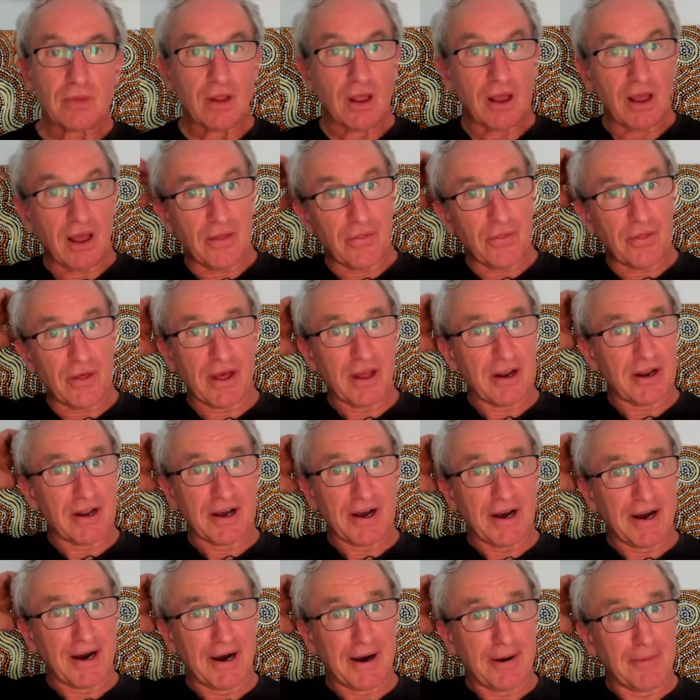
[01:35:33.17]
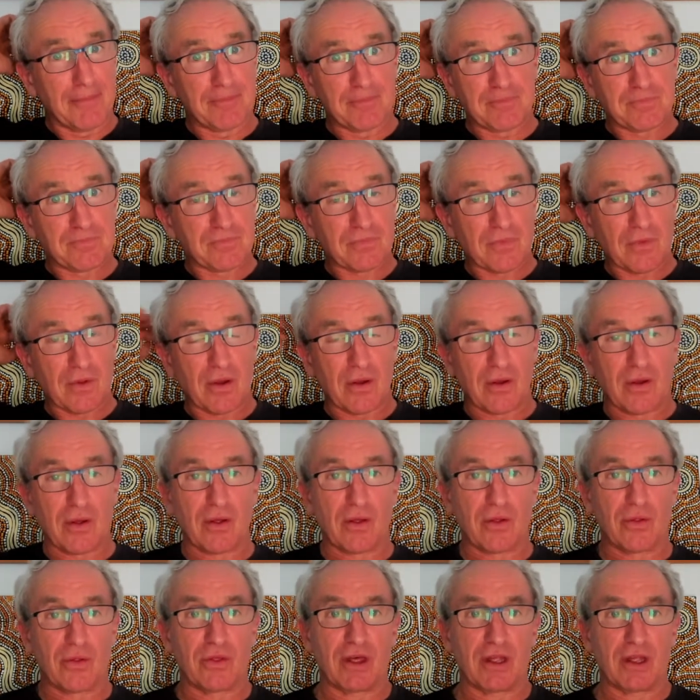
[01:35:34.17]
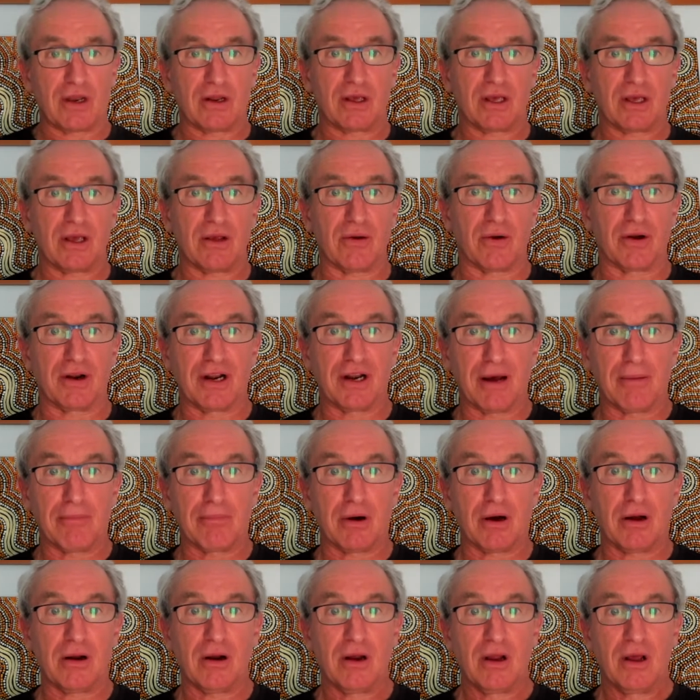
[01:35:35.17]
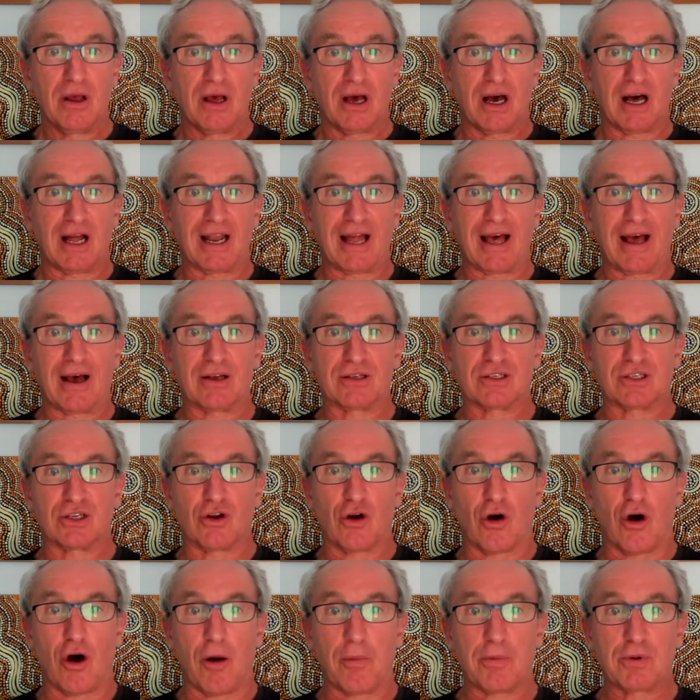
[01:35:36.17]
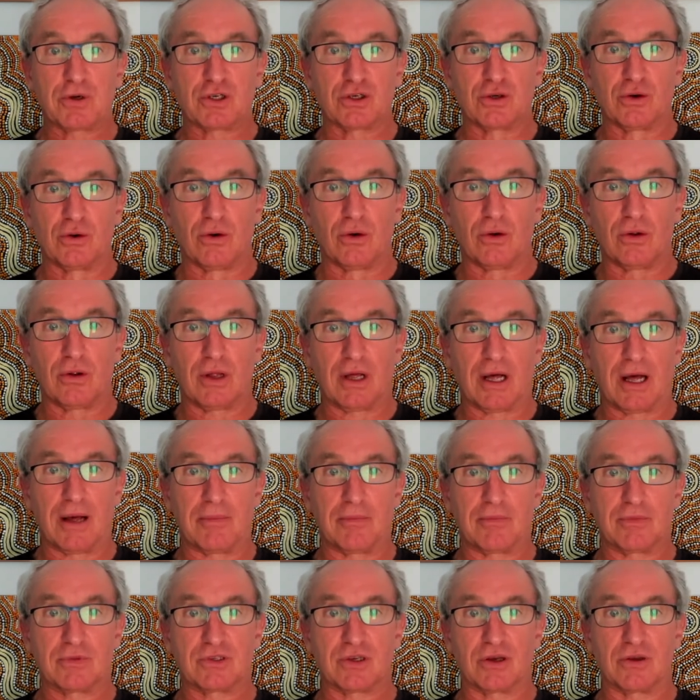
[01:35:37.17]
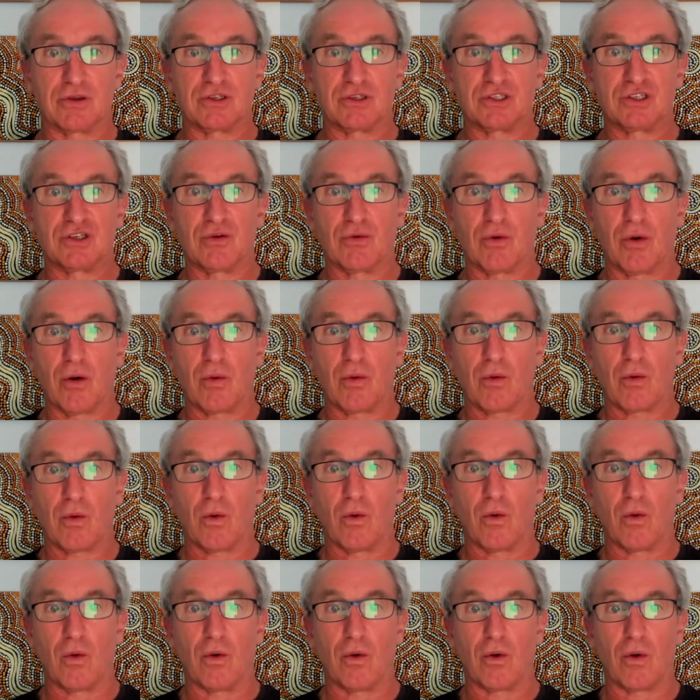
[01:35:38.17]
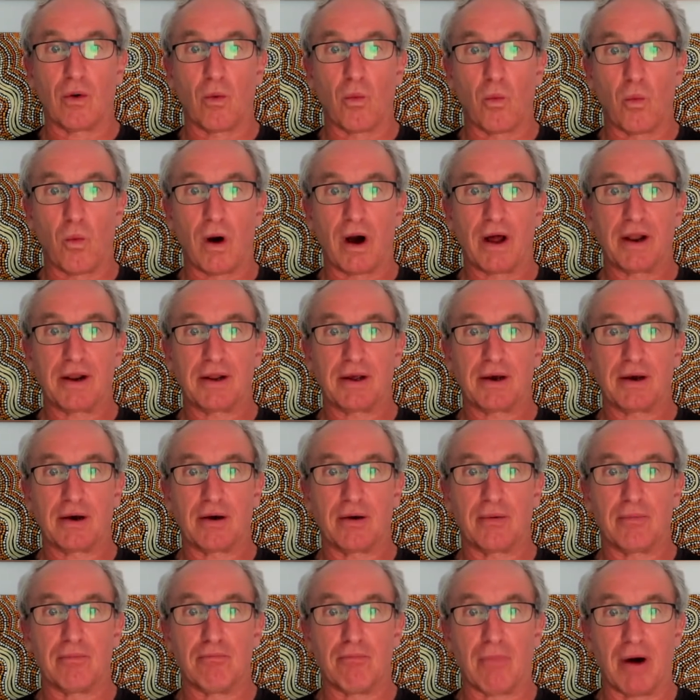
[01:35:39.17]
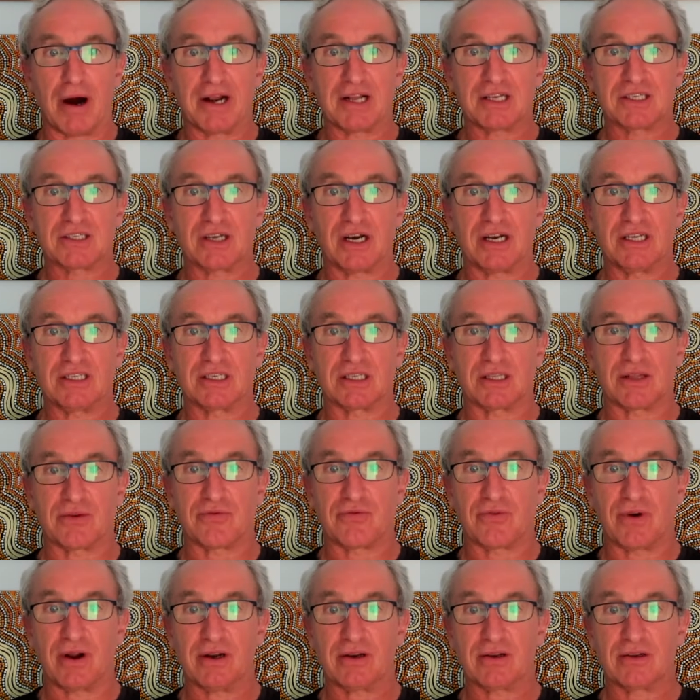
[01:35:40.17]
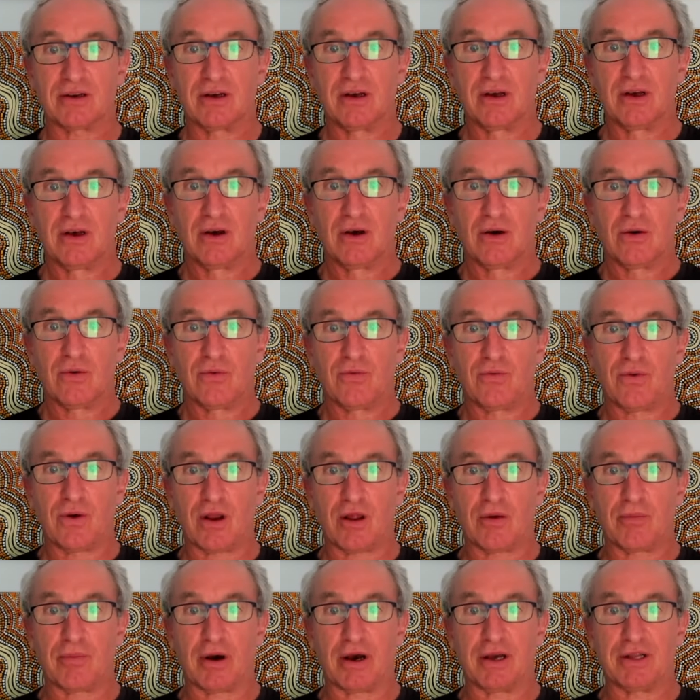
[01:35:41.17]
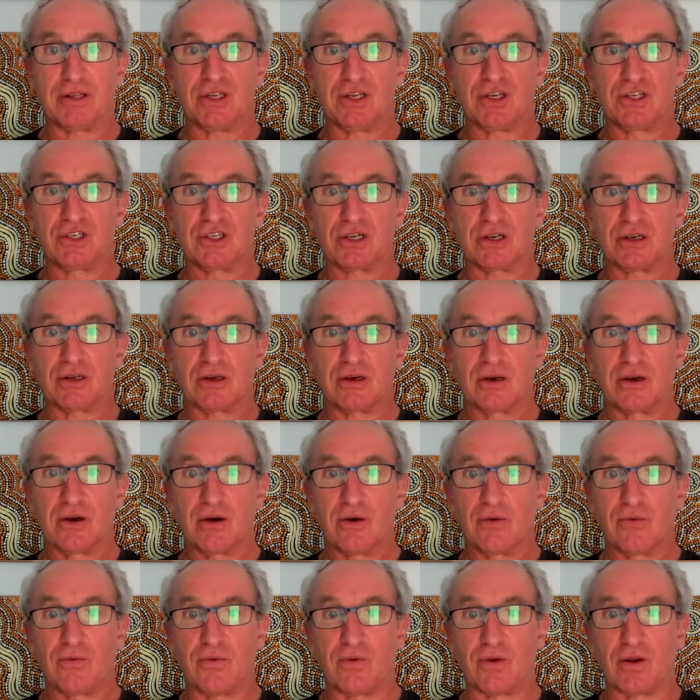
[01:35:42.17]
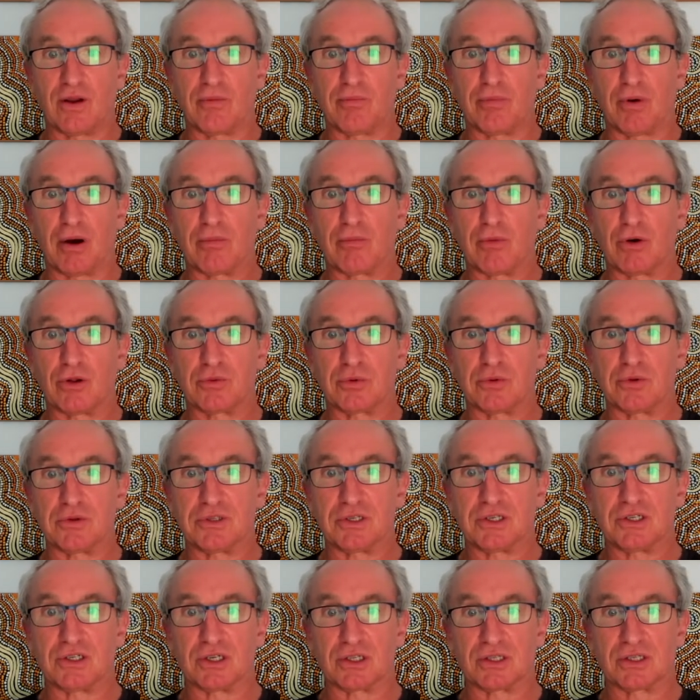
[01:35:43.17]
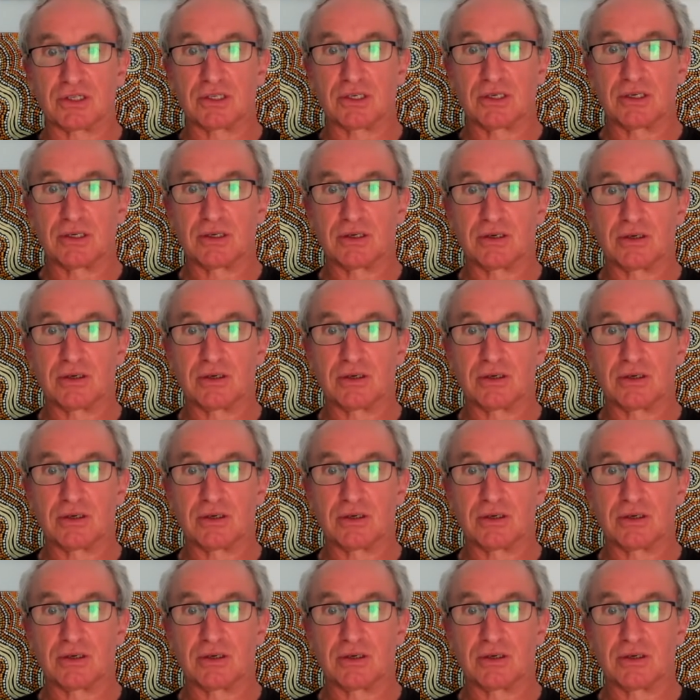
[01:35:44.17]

And then here a number allows an optional, so 0 or 1 minus signs at the front, followed by a digit, followed by multiple digits.